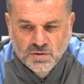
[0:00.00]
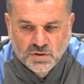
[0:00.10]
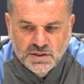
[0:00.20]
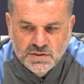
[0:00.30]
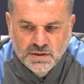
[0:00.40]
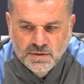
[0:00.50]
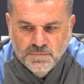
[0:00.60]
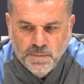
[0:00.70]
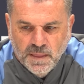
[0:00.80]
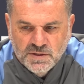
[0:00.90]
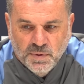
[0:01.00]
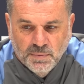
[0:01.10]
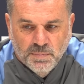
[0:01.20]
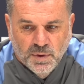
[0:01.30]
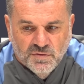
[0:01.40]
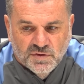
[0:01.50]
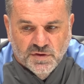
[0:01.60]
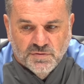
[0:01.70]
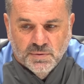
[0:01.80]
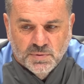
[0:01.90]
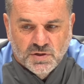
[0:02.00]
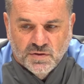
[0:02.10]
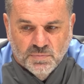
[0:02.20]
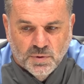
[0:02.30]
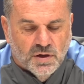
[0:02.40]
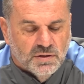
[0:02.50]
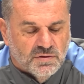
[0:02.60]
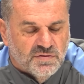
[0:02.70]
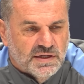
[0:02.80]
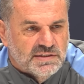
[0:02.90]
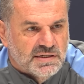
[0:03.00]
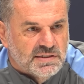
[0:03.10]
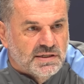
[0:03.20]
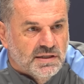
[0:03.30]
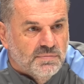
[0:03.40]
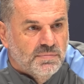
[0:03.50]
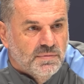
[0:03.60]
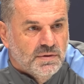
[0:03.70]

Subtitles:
Look, it's probably a perfect fit for him because I think Brighton are a fantastic club.